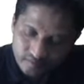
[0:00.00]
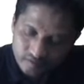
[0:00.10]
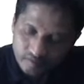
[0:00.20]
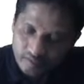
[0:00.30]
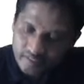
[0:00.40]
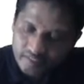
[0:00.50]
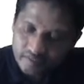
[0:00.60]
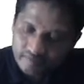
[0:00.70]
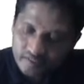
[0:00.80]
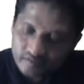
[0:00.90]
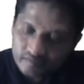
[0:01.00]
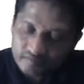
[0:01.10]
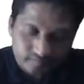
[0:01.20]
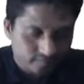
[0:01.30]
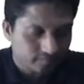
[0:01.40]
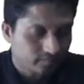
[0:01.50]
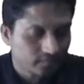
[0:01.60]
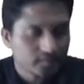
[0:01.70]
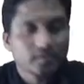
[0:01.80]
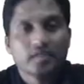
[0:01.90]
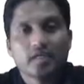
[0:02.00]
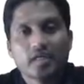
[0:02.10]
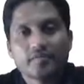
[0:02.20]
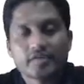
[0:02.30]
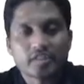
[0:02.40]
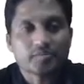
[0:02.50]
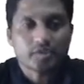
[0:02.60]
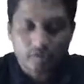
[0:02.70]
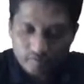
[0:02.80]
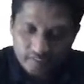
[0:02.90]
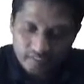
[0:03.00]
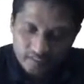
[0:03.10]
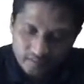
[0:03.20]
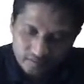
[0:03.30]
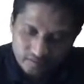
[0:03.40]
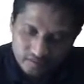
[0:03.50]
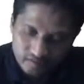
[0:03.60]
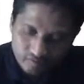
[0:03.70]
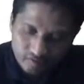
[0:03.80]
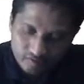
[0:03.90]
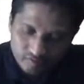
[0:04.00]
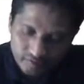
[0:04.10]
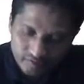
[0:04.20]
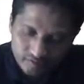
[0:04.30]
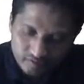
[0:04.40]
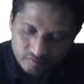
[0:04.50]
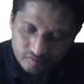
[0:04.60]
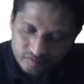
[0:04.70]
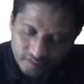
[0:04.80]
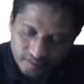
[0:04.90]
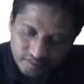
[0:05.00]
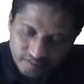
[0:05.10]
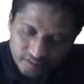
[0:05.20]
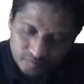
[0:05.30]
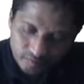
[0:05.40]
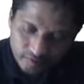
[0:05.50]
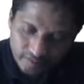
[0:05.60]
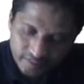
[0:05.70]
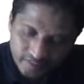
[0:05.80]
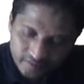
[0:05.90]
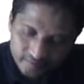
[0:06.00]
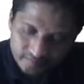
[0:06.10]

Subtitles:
Now I'll get the value. If I substitute here, this is equal to 2 into sine theta is 0.8